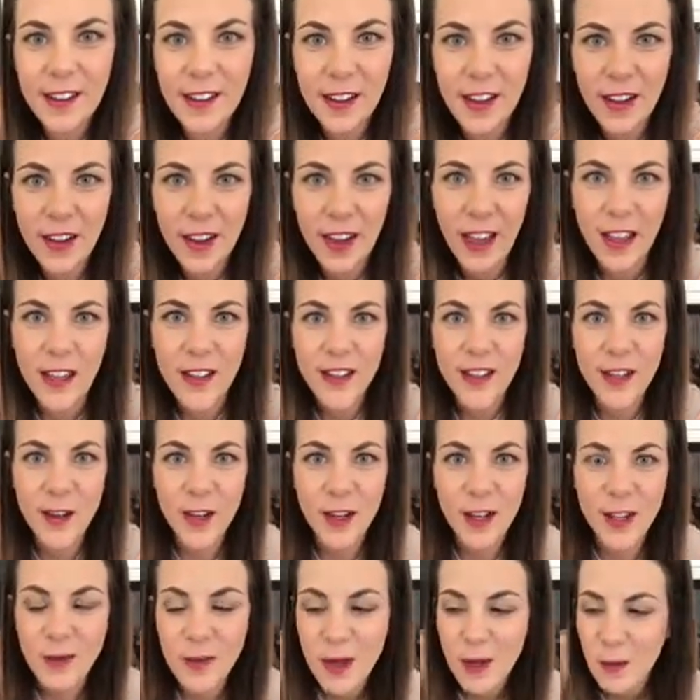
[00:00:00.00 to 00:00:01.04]
Okay, so
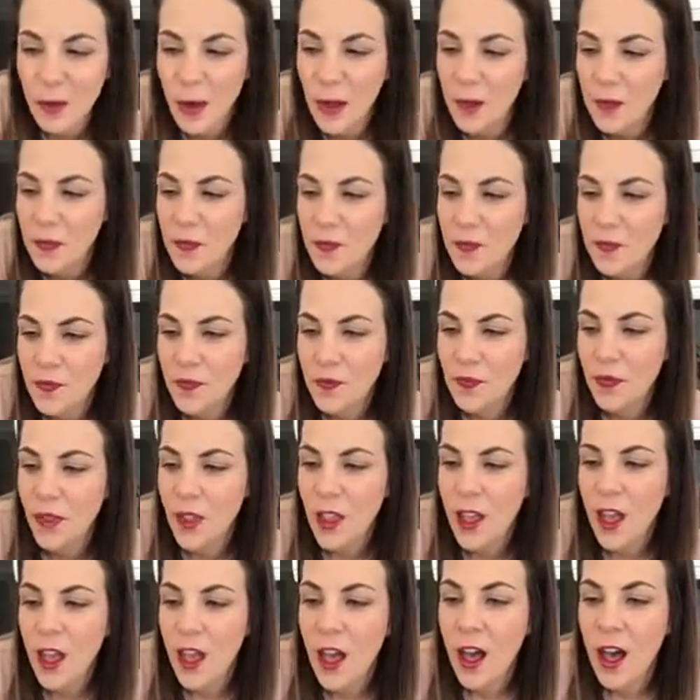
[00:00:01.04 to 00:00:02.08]
here's my bowl.
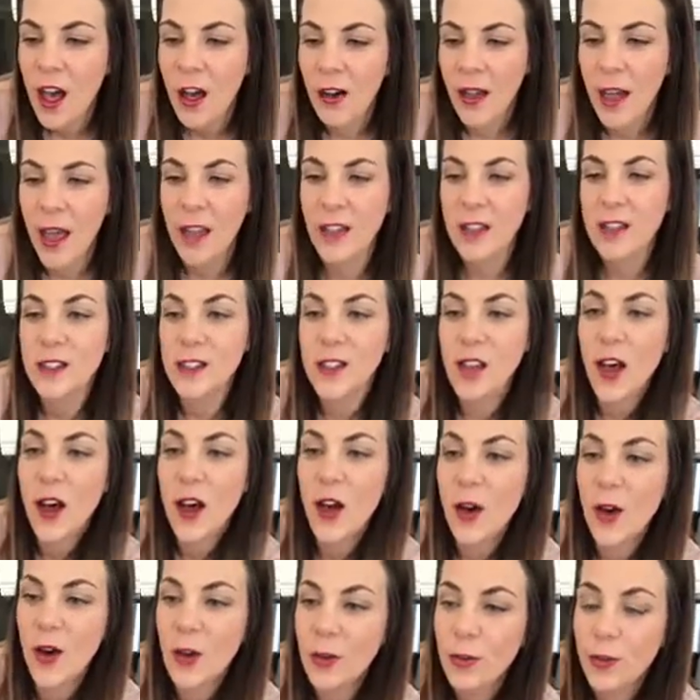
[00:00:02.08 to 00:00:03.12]
Okay,
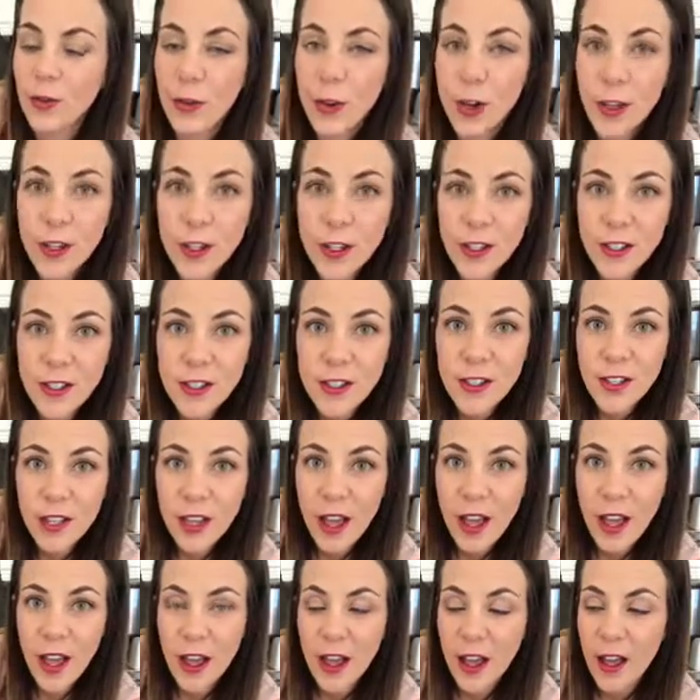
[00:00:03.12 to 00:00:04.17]
so first
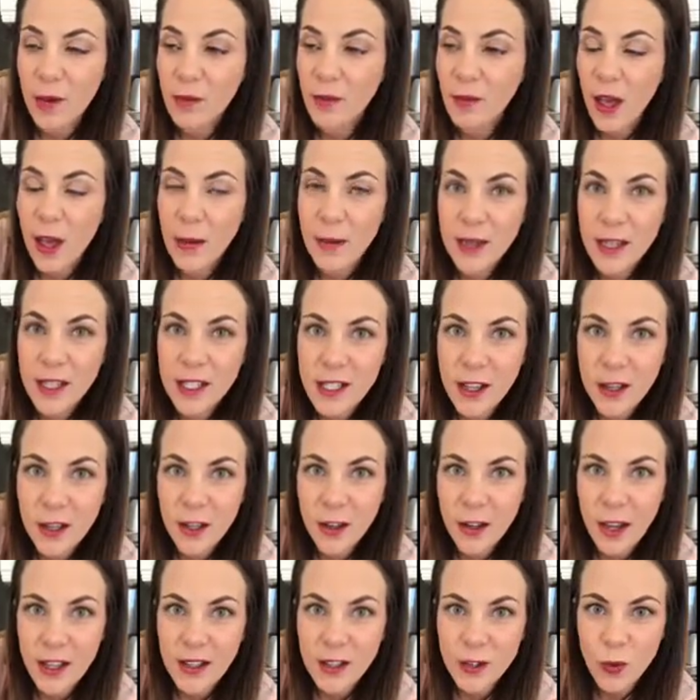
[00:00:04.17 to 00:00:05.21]
I'm gonna tell you
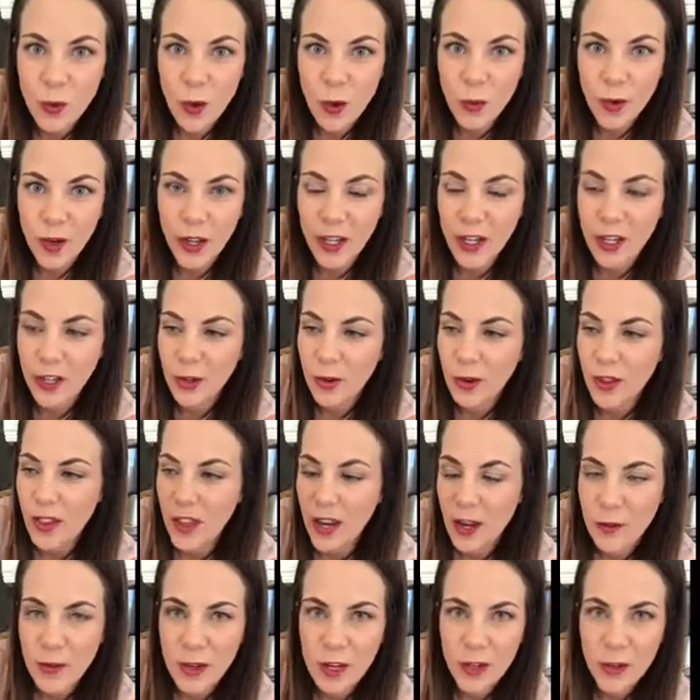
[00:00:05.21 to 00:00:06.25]
guys what we're gonna do and then
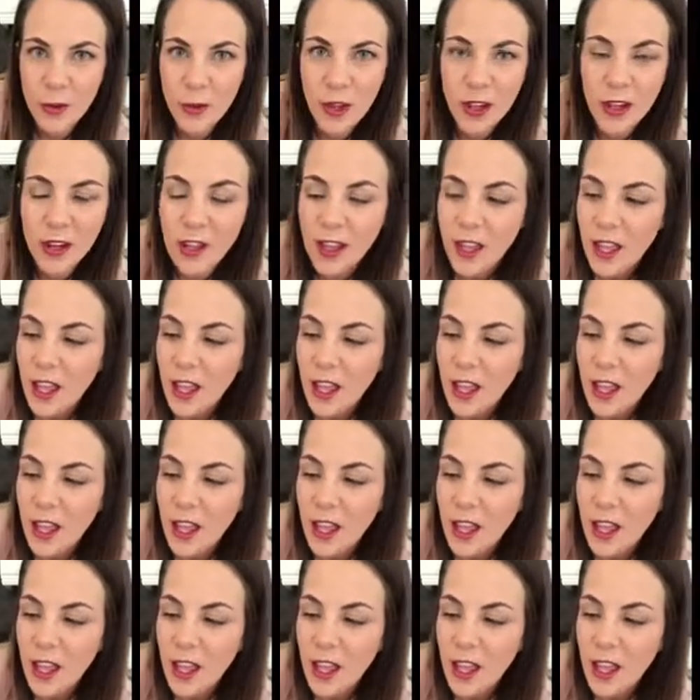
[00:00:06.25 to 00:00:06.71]
I'm gonna do it.